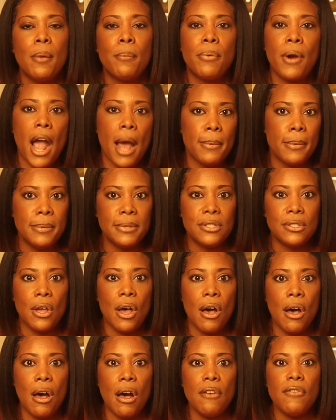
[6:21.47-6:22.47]
problem
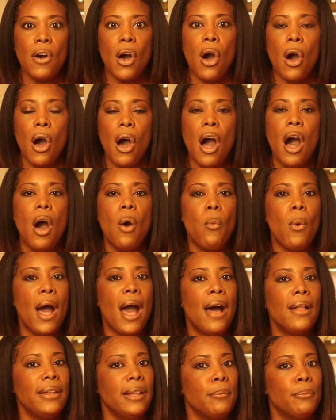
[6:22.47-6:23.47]
solve, all
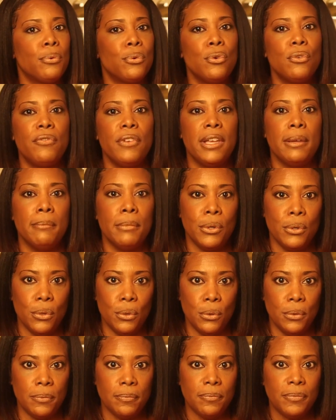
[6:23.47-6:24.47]
while improving
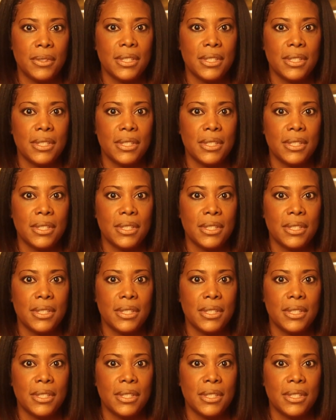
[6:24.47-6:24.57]
mood.